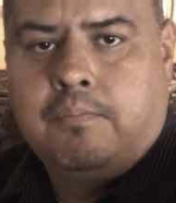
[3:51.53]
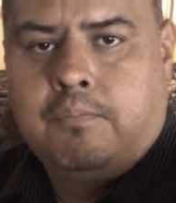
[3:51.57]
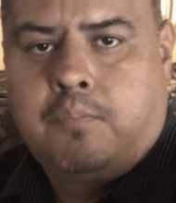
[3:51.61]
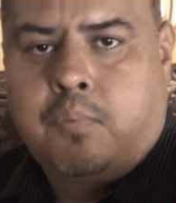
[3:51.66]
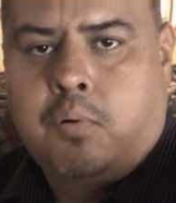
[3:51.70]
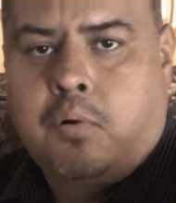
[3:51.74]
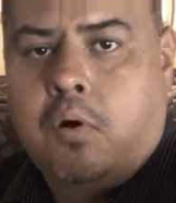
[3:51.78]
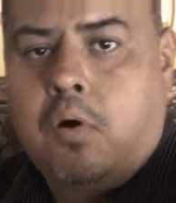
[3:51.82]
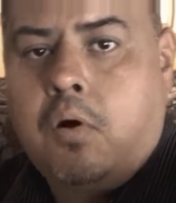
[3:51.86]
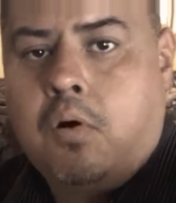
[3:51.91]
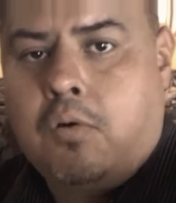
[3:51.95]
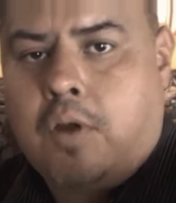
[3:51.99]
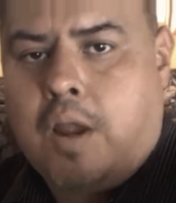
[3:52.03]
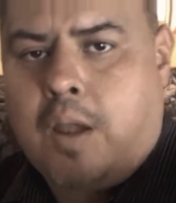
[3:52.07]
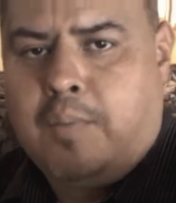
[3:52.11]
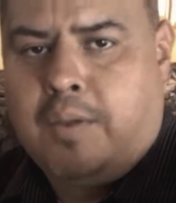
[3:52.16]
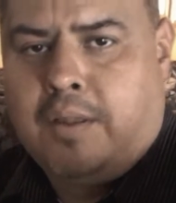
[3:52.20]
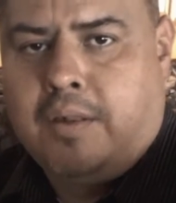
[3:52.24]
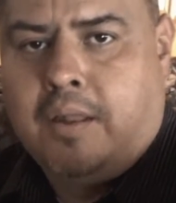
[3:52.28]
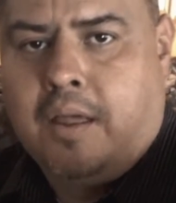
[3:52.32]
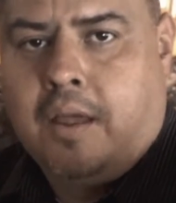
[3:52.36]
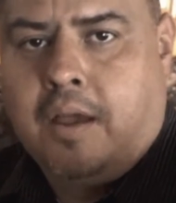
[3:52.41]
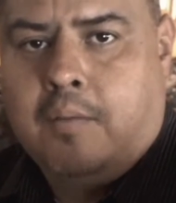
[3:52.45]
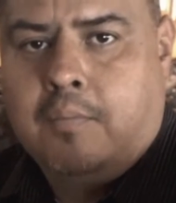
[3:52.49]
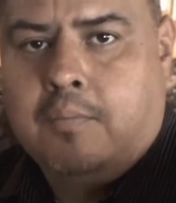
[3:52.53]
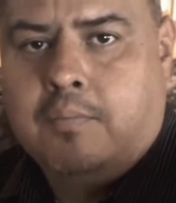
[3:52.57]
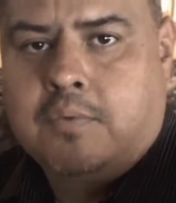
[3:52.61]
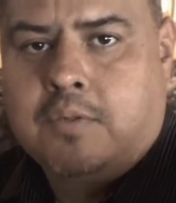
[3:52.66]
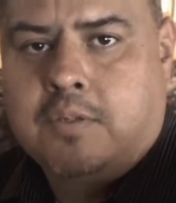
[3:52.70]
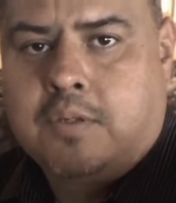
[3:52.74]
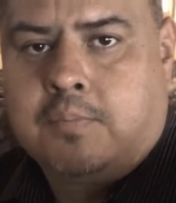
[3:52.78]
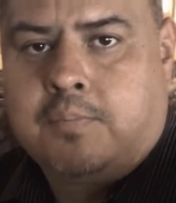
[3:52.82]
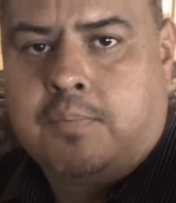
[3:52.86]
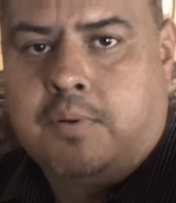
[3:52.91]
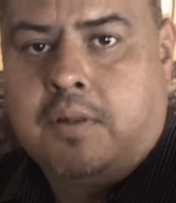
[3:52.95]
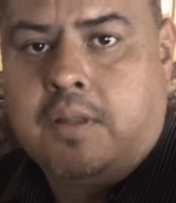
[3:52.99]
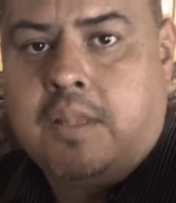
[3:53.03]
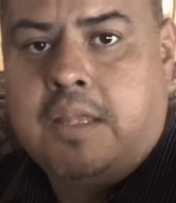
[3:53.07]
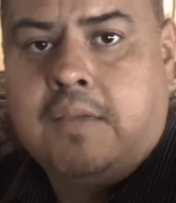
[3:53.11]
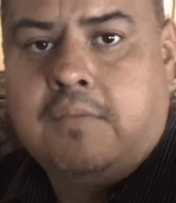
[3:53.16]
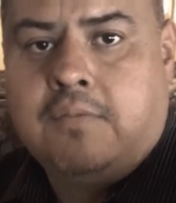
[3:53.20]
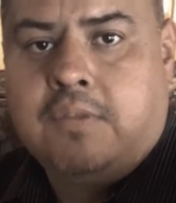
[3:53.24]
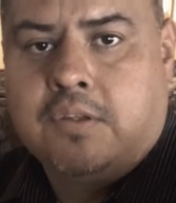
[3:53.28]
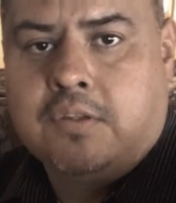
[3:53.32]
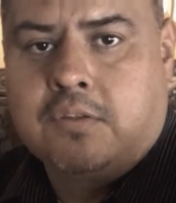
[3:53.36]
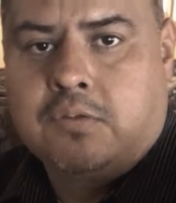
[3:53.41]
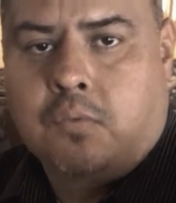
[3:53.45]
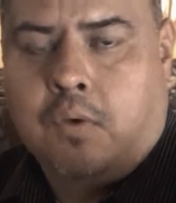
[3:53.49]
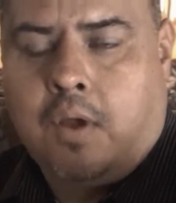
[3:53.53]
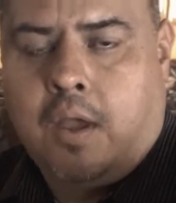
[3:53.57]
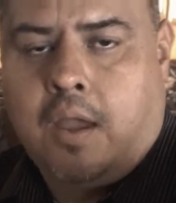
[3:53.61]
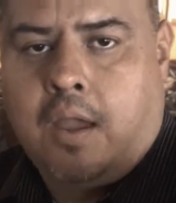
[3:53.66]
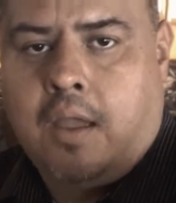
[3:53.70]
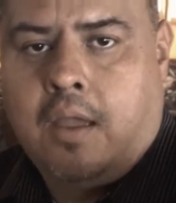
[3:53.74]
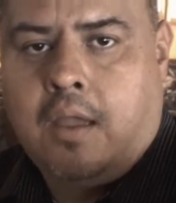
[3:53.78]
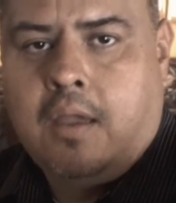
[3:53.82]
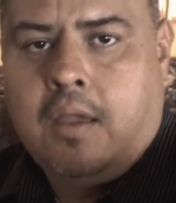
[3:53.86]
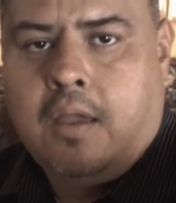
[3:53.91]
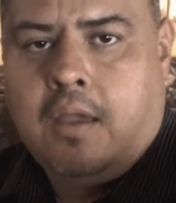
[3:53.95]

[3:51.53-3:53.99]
programming them to believe this way.